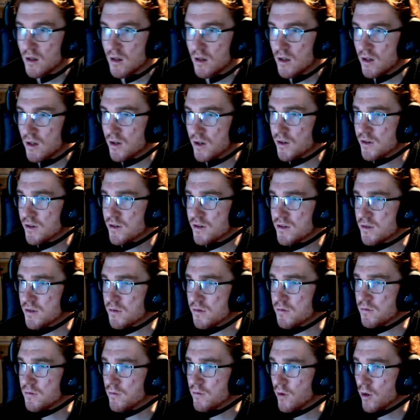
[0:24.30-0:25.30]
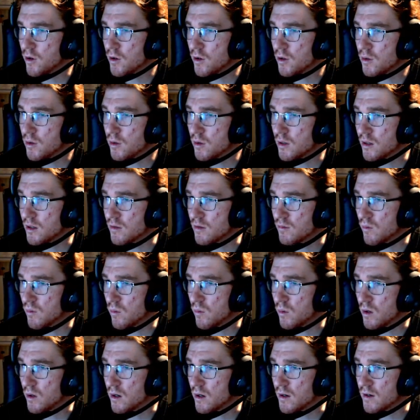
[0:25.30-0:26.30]
Here's a photo of
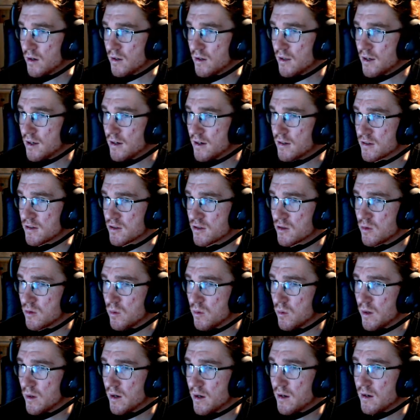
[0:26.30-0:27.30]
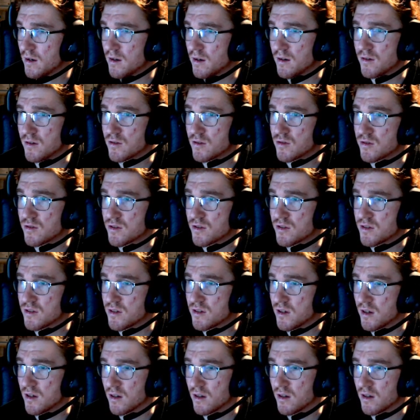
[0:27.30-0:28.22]
one, and that is quite interesting.